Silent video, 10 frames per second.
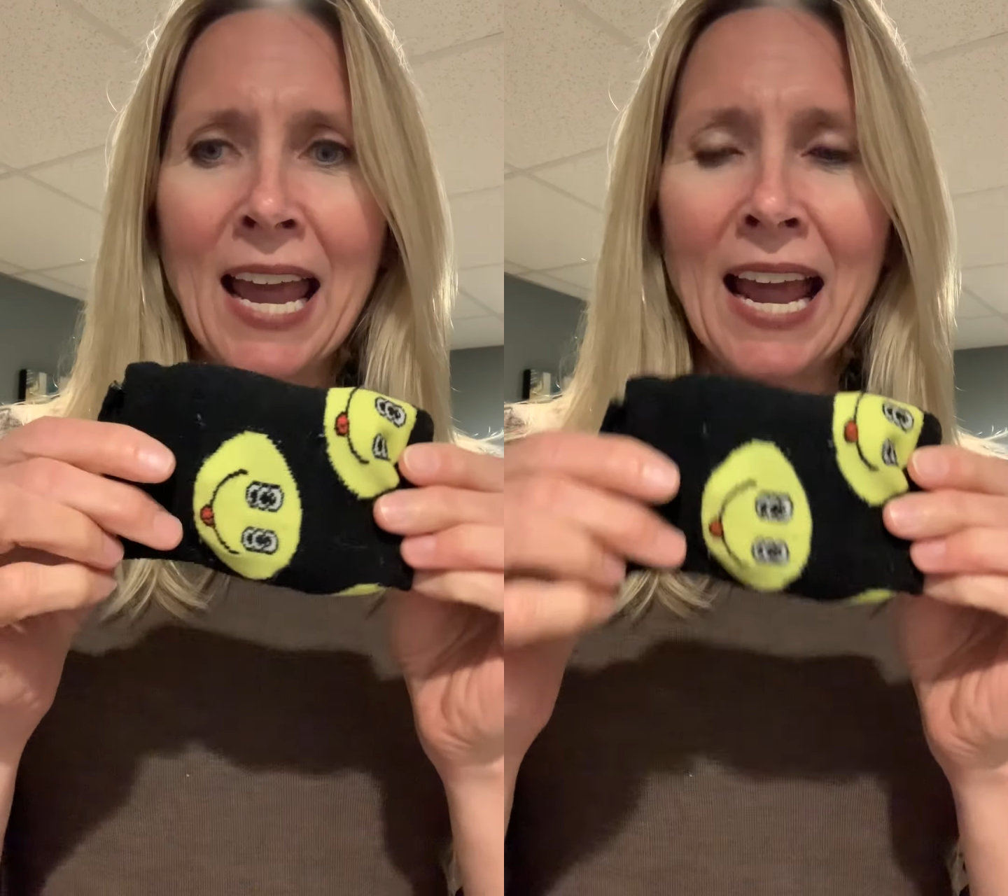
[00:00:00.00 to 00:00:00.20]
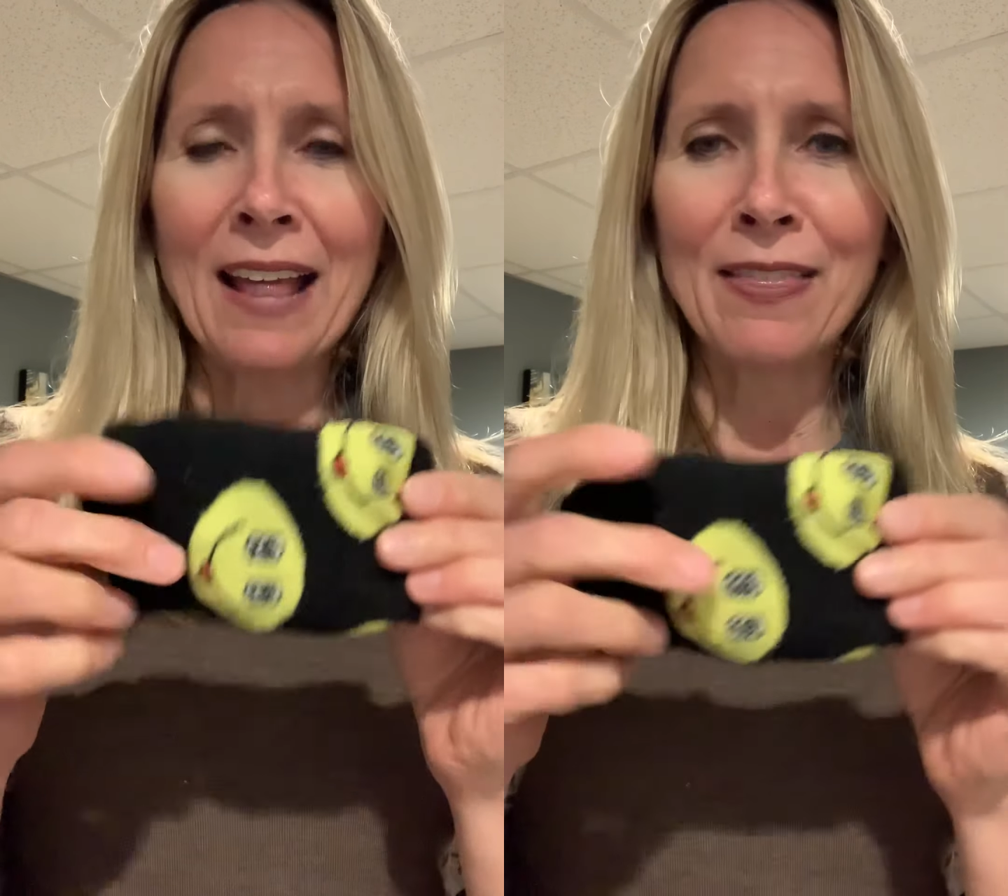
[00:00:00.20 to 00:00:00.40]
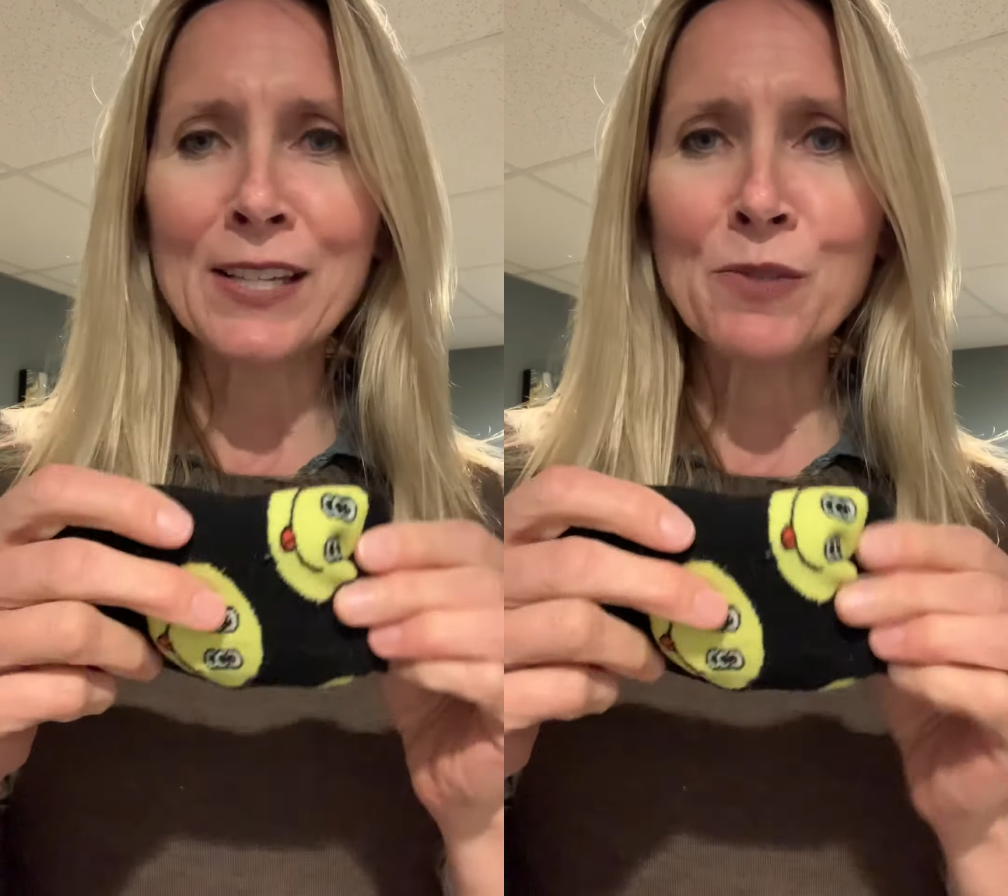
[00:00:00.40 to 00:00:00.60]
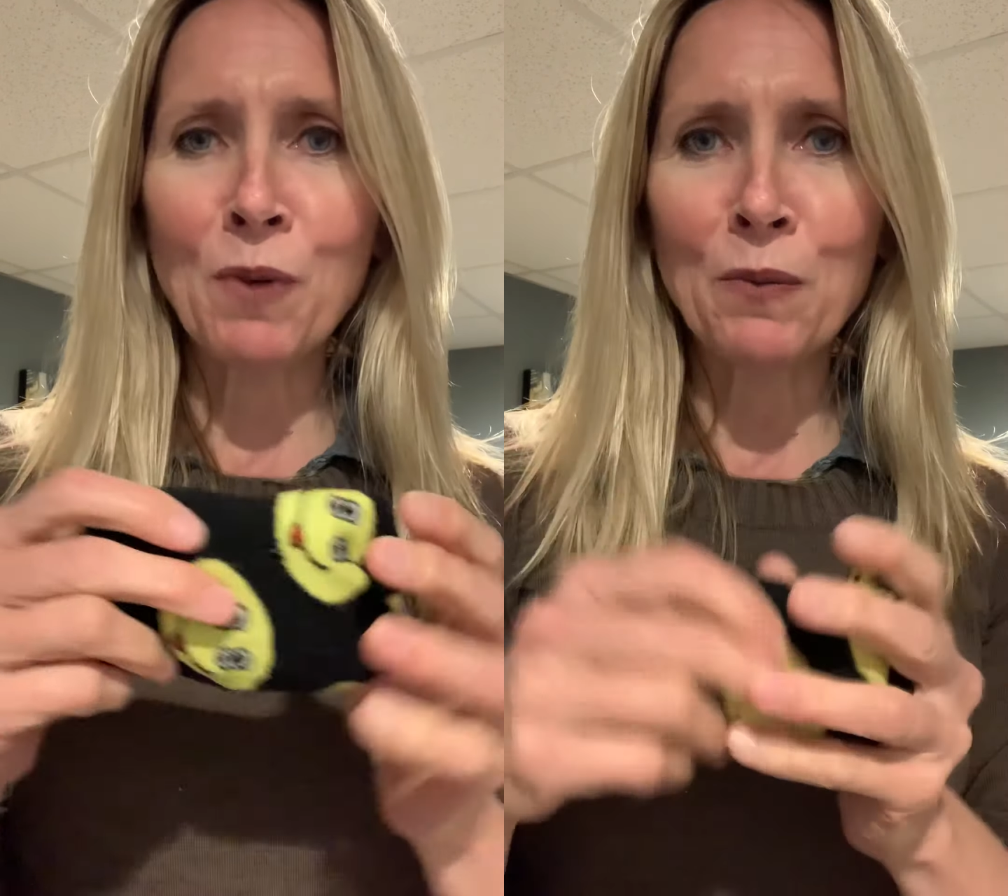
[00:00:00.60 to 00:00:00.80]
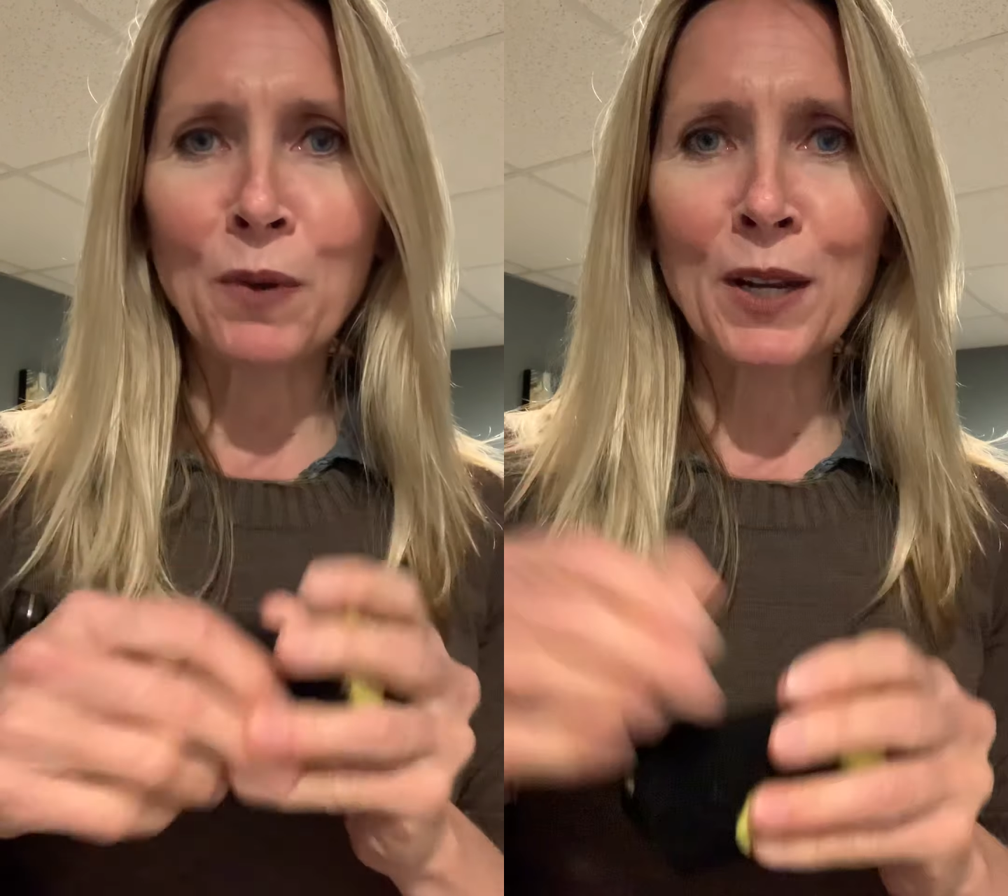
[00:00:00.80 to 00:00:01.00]
And this
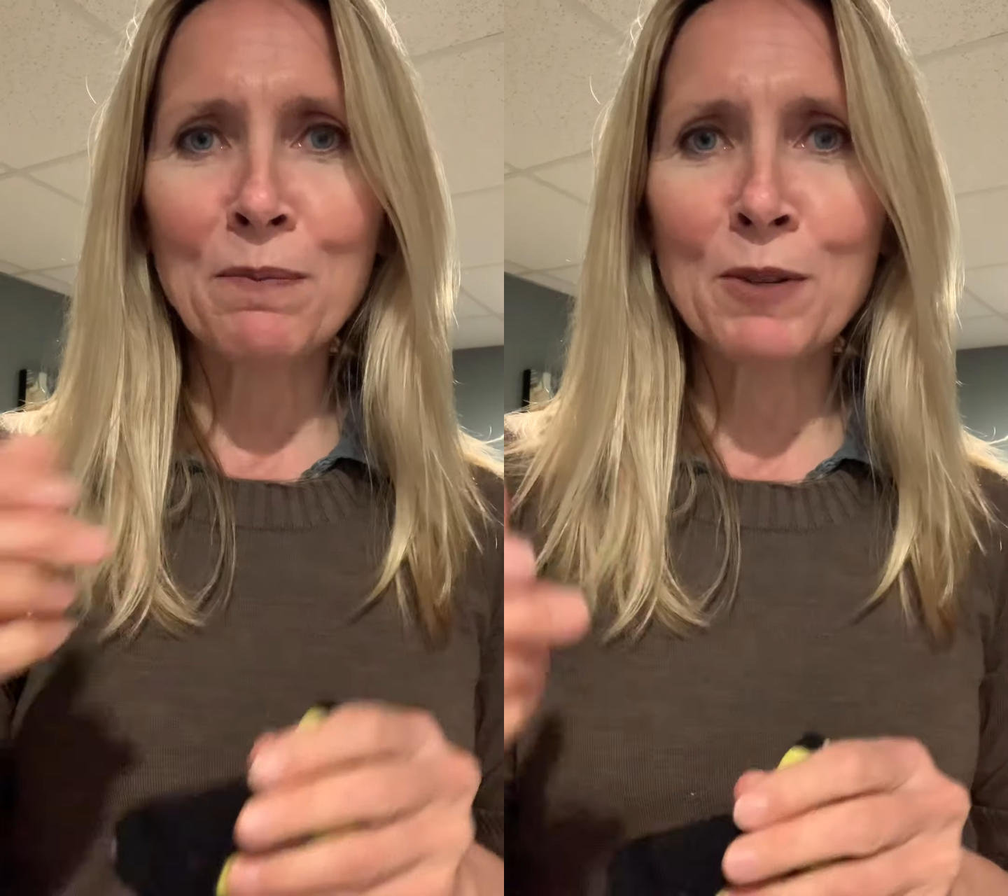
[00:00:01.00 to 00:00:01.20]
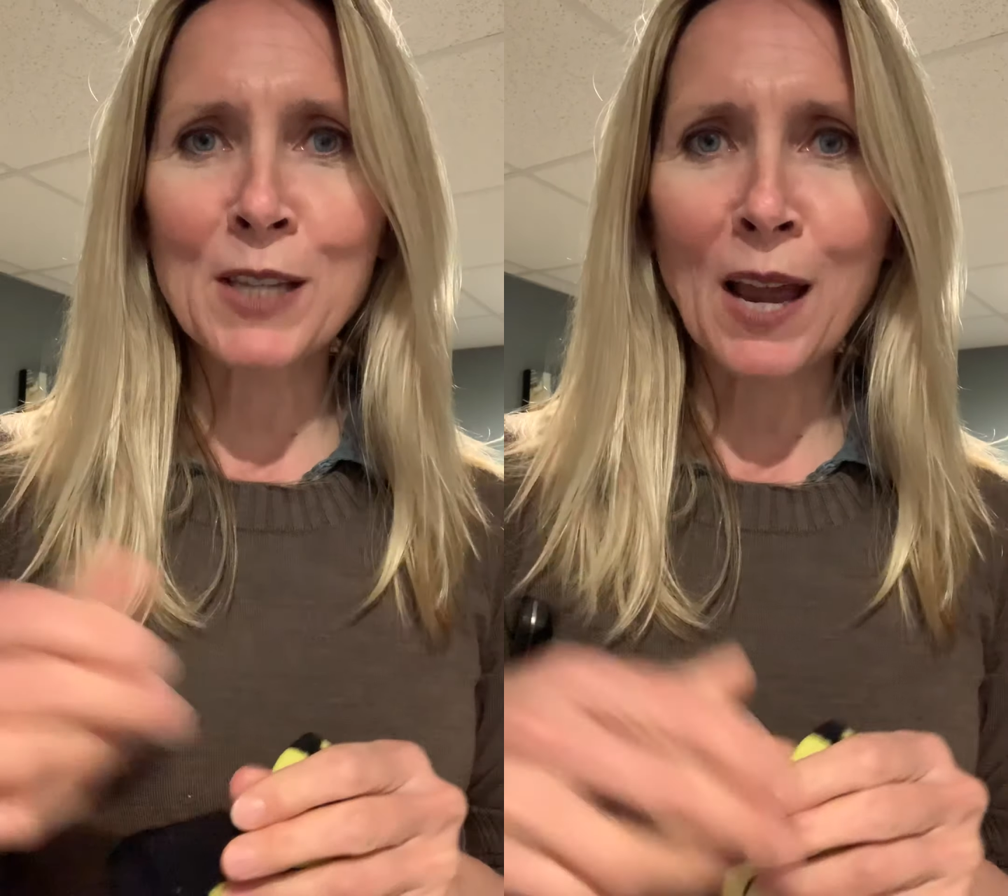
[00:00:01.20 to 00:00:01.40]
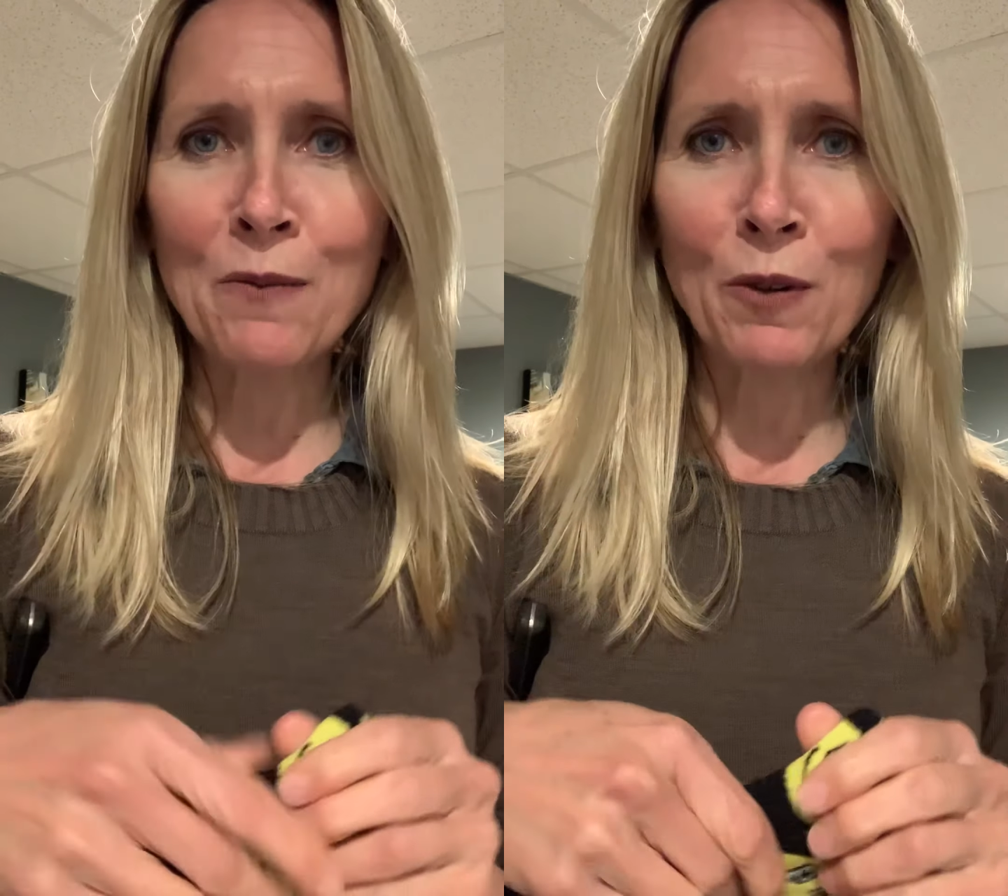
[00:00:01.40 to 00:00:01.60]
one, we're going to pretend